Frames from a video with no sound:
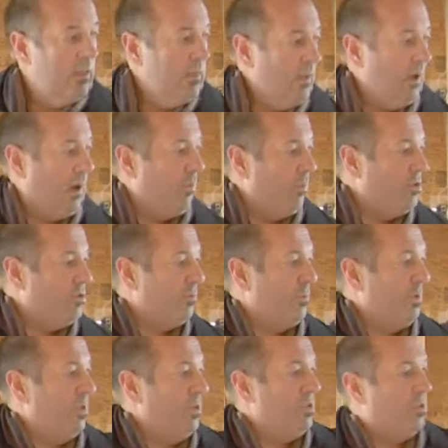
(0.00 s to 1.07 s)
which will
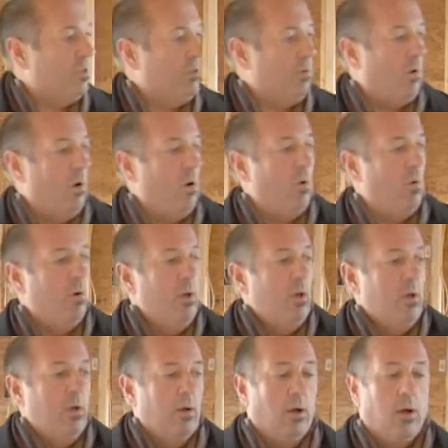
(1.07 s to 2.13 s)
be used to grow
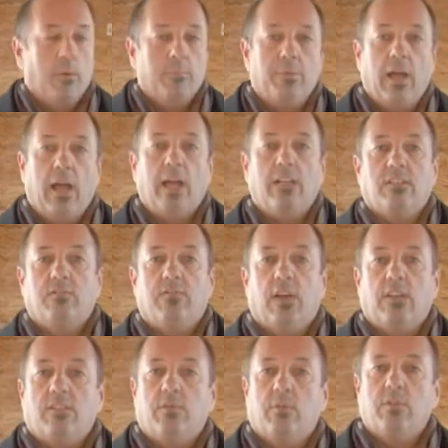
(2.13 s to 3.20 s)
plants and
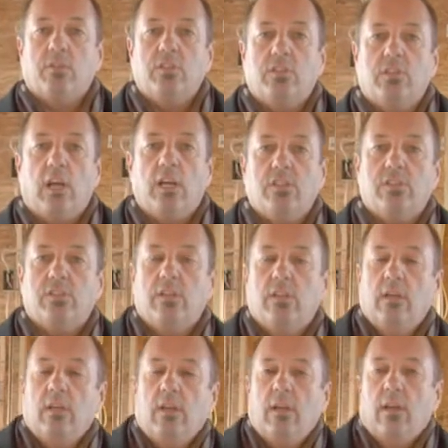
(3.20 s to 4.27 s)
vegetables and such,
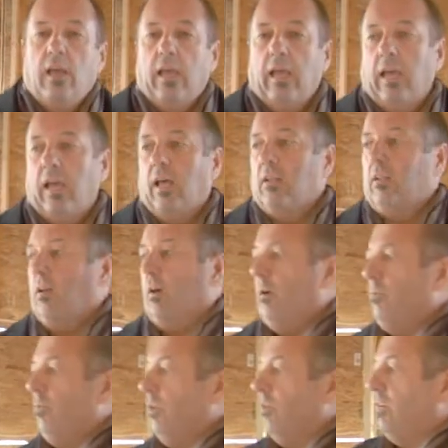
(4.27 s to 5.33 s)
and a
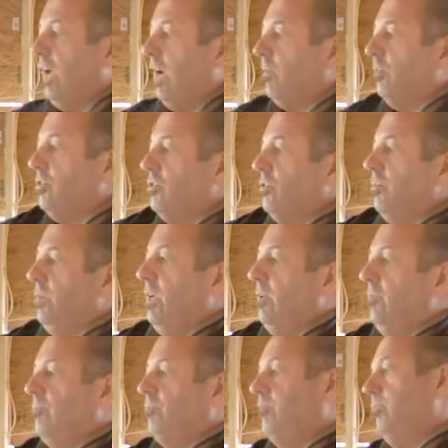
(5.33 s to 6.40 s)
rear deck, which will
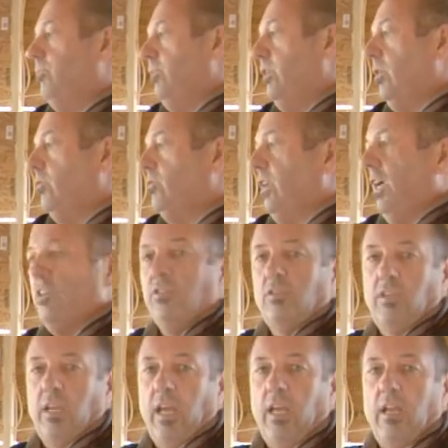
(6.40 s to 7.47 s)
be, you know, to
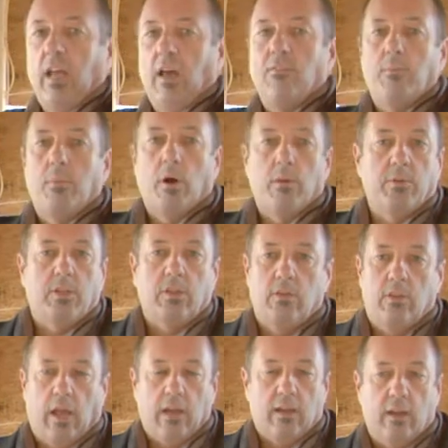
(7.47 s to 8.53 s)
entertain, have a barbecue,
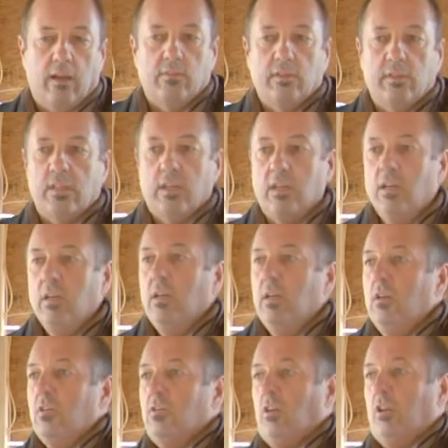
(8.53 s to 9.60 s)
that kind of a
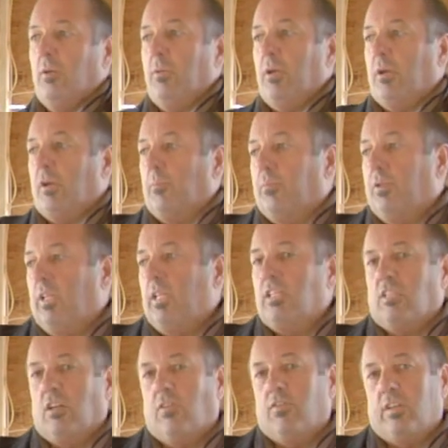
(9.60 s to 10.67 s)
thing. So there'll be a completely
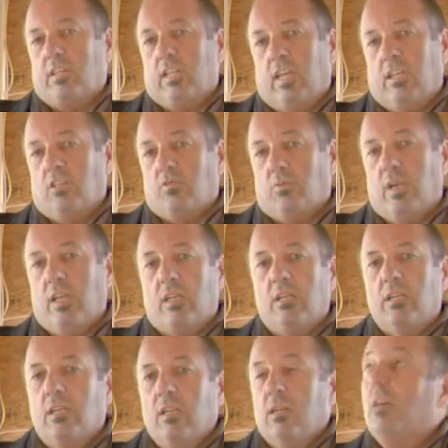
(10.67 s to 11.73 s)
self-contained suite
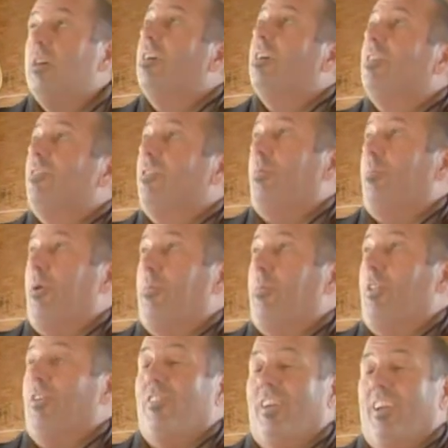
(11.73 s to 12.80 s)
for the
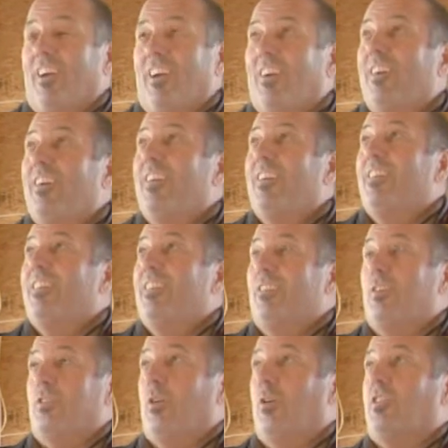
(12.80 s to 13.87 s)
people living here.
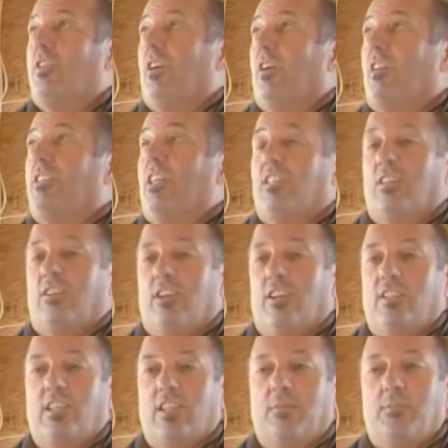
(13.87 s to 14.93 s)
They're torching on. It sounds like they're going
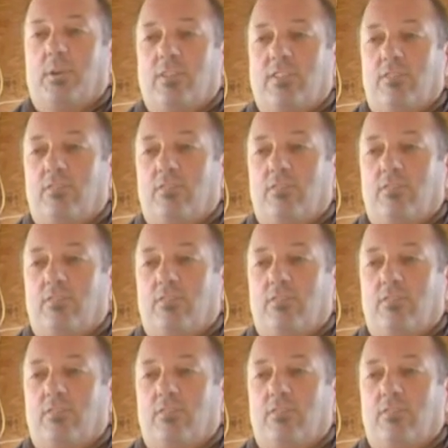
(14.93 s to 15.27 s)
to set the place on